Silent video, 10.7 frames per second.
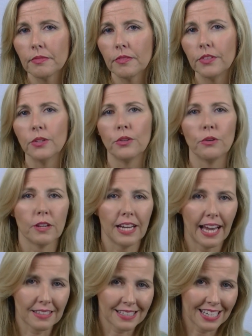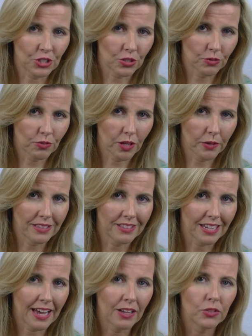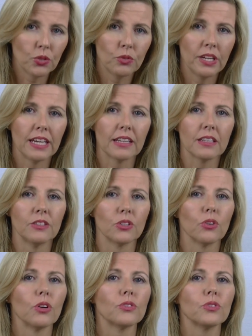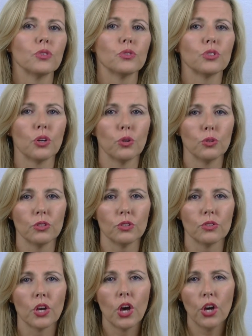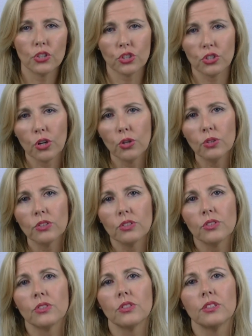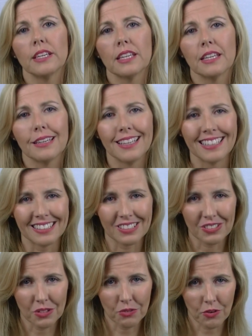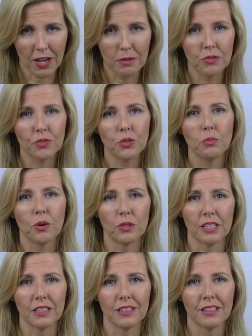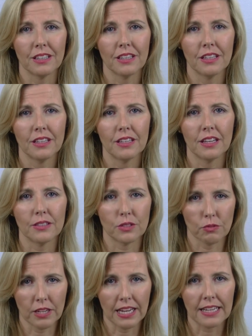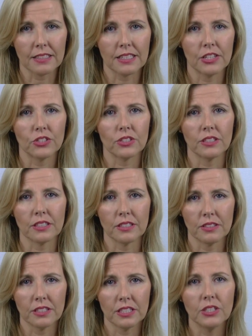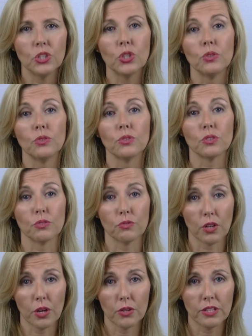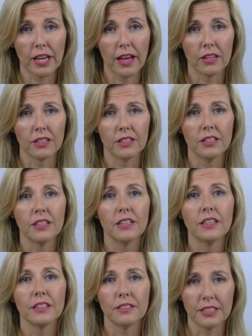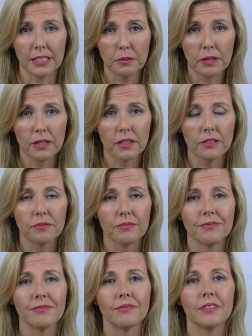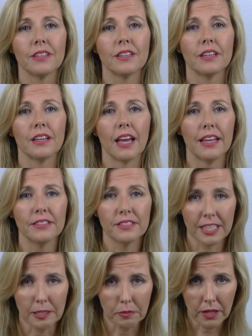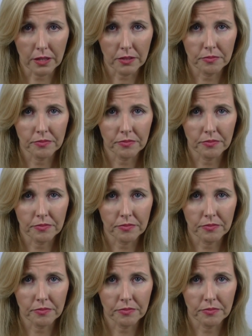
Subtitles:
Feel the relaxation flowing down your neck and across your shoulders, shoulders sinking into the frame of your body as the relaxation continues to flow down deeper and deeper.